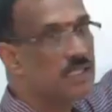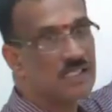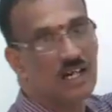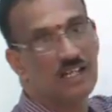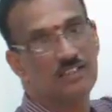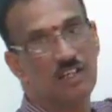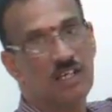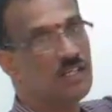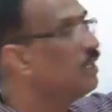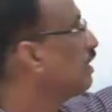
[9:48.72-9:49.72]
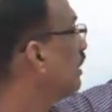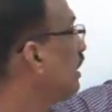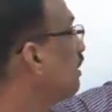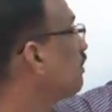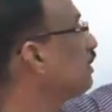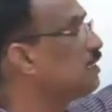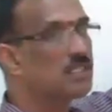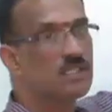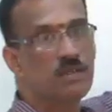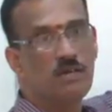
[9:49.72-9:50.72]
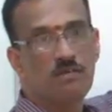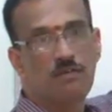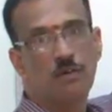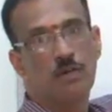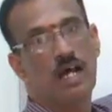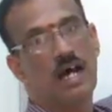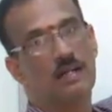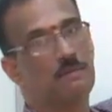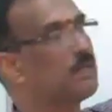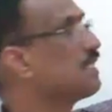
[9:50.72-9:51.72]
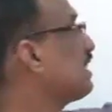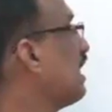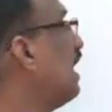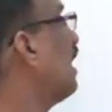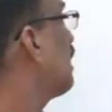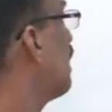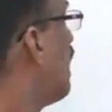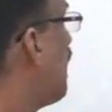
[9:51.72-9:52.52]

plus R3 equals 4R plus R,